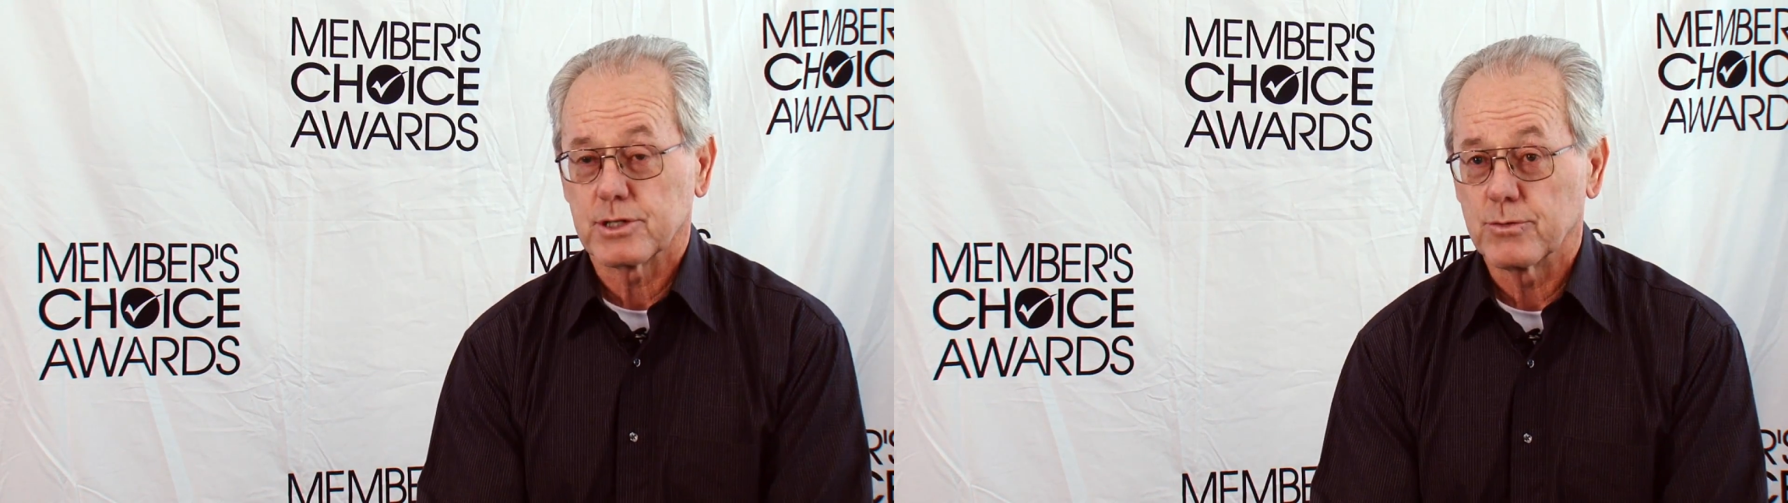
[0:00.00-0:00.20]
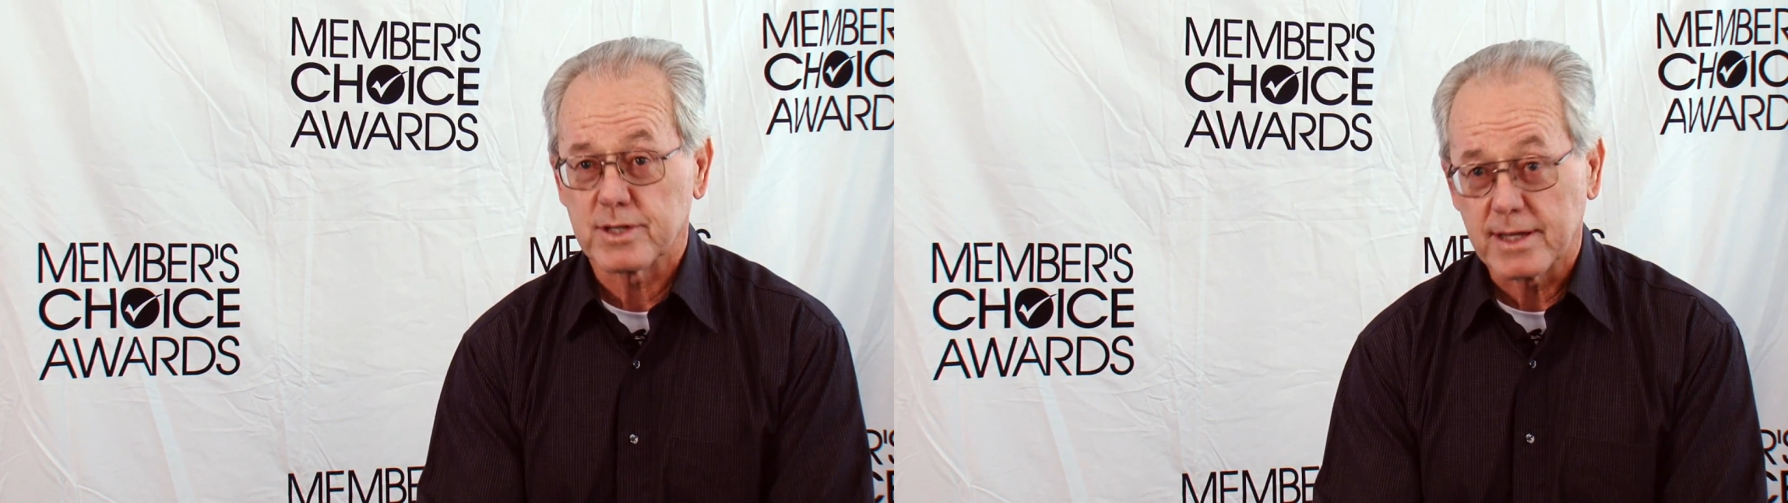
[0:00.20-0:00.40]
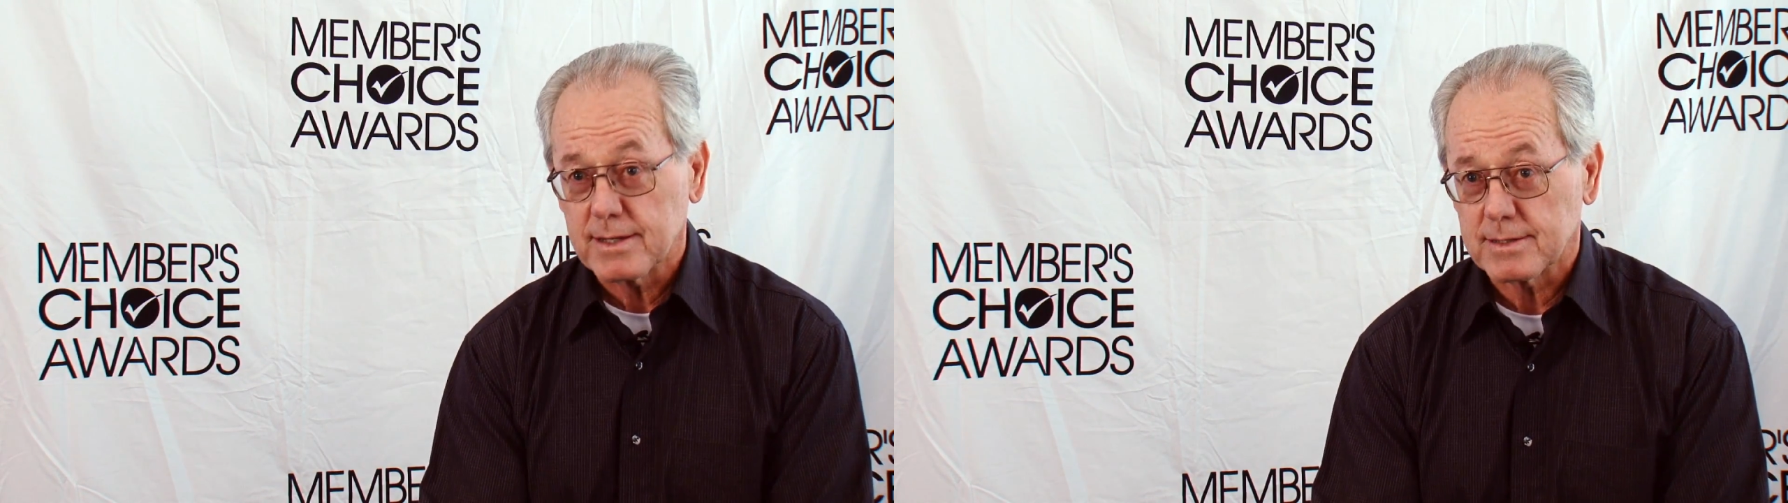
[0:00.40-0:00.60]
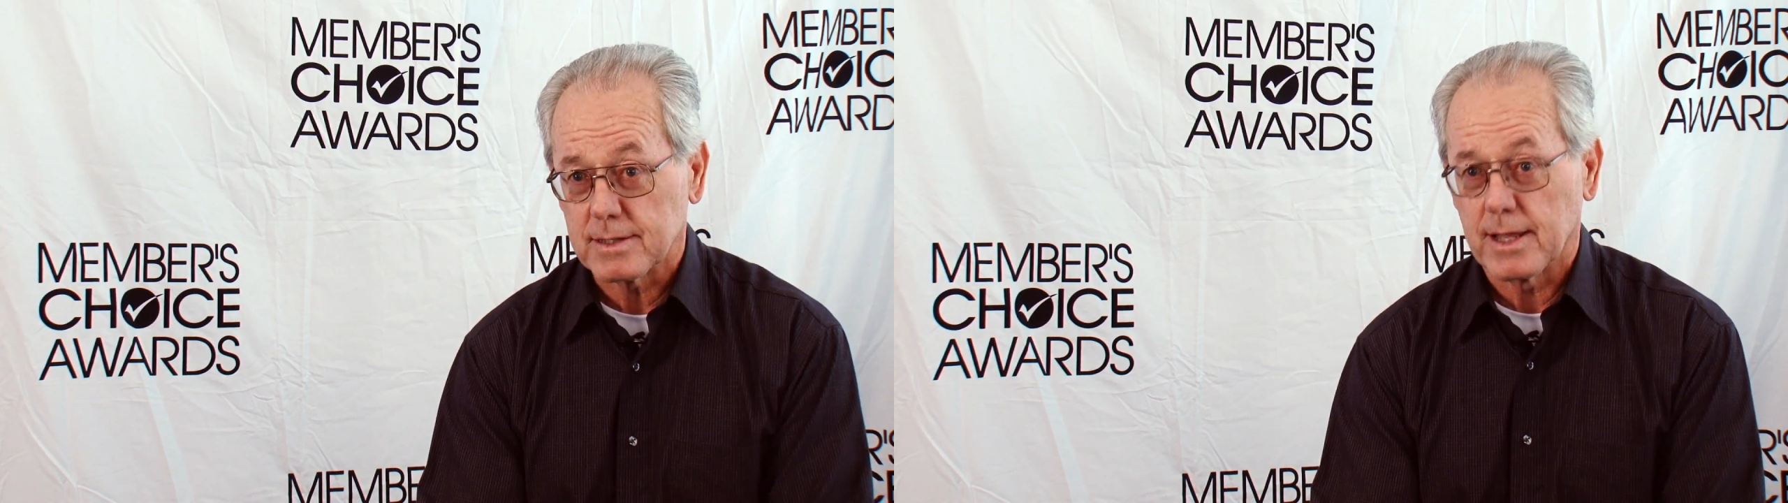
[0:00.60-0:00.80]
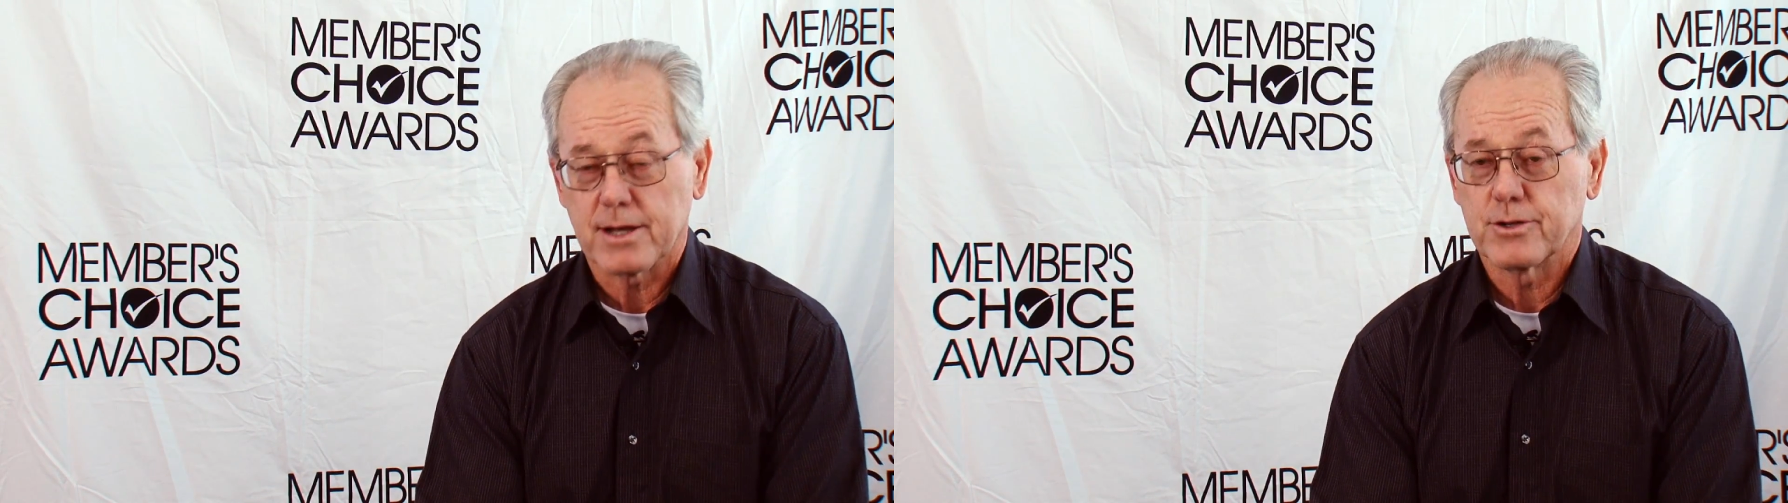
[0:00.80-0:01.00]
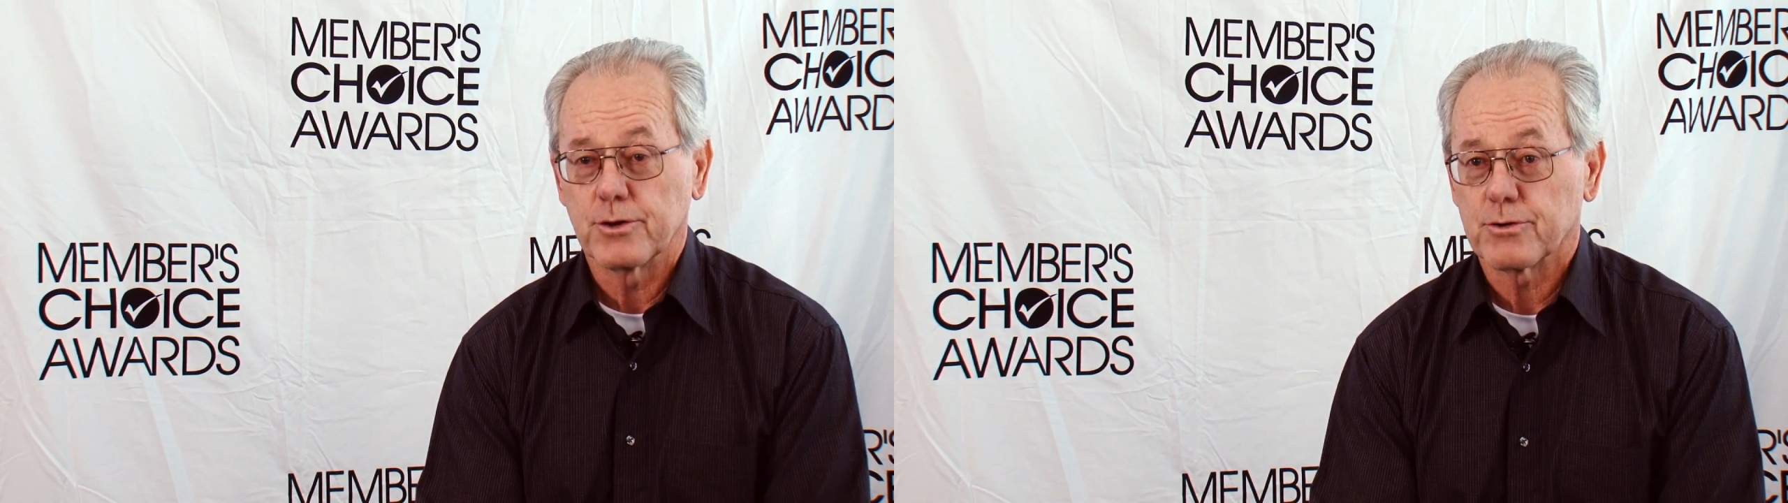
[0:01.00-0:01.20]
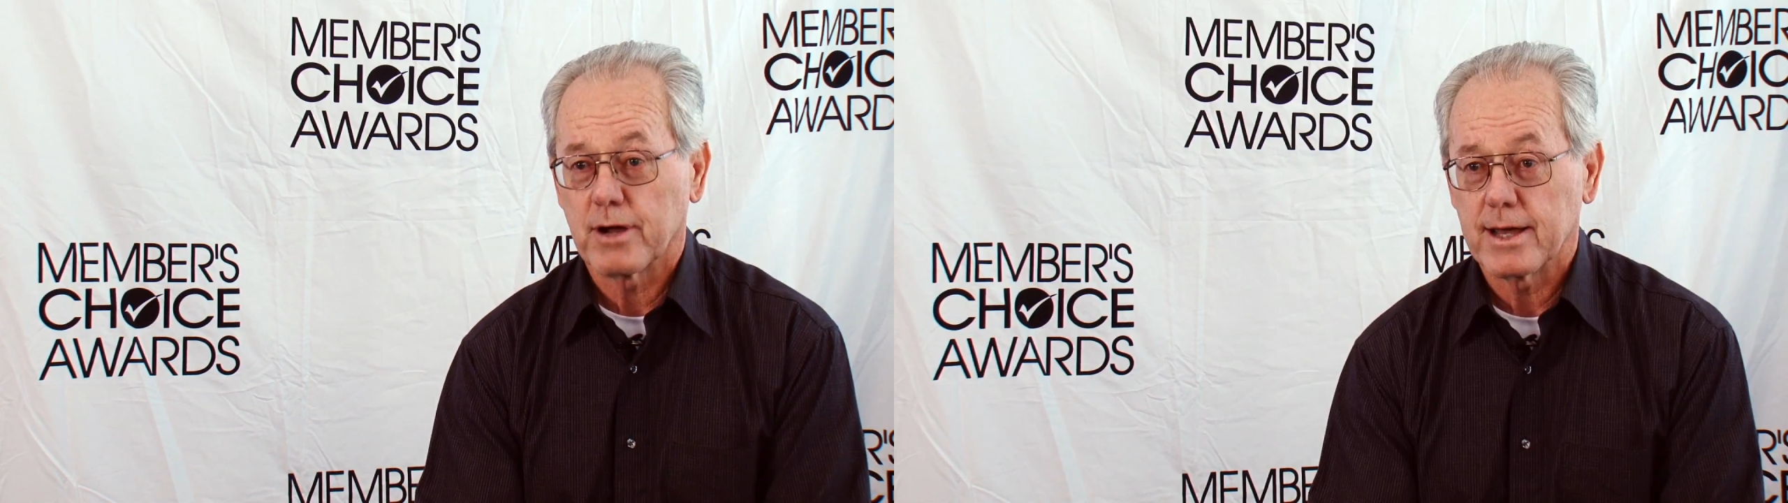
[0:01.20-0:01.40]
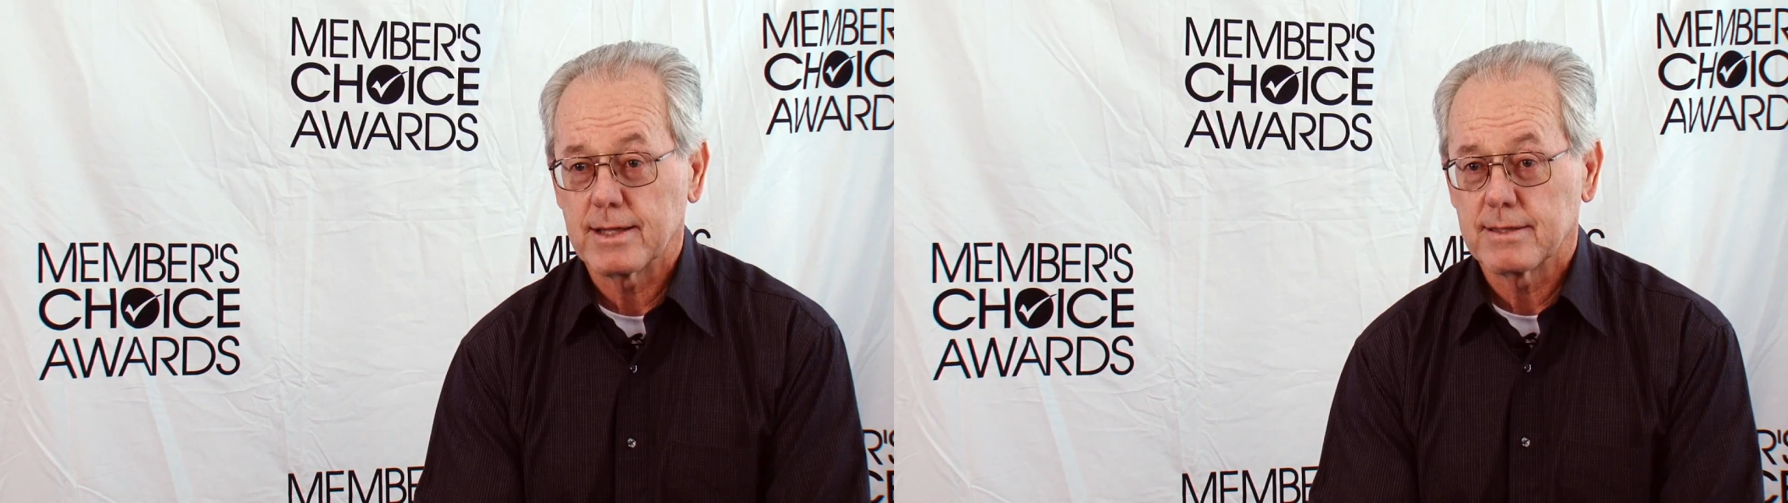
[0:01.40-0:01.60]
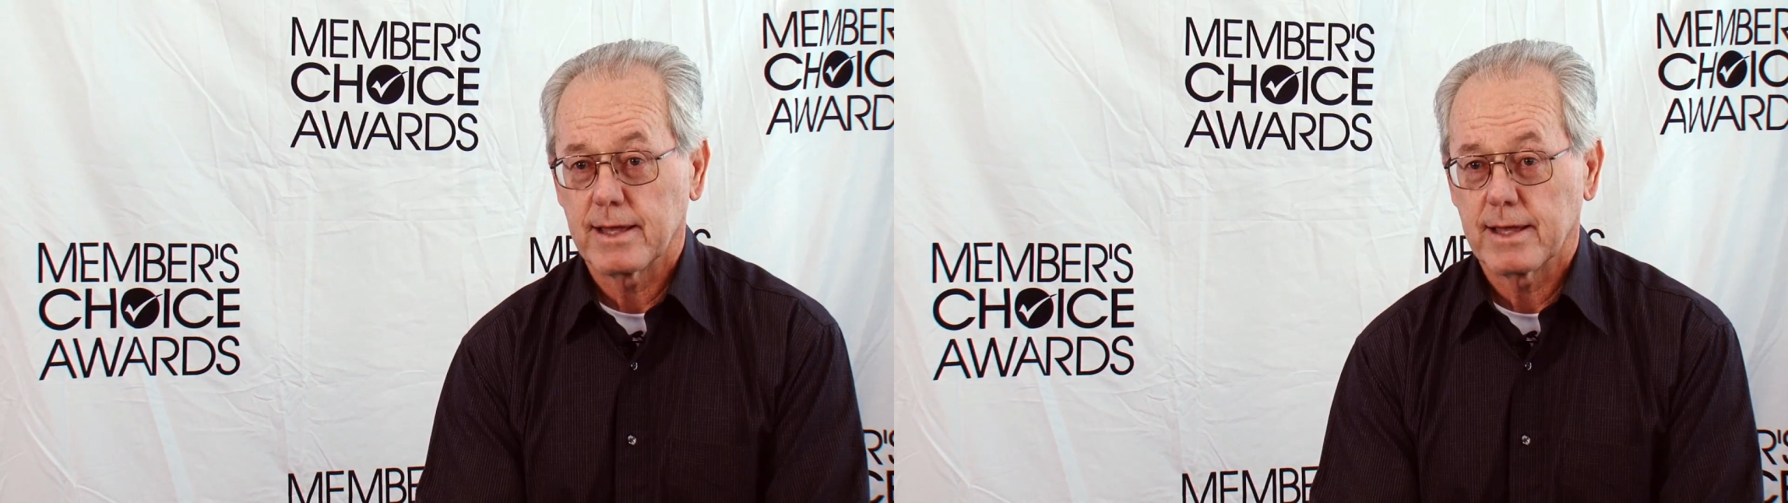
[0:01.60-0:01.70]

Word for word: don't get a lot of notoriety.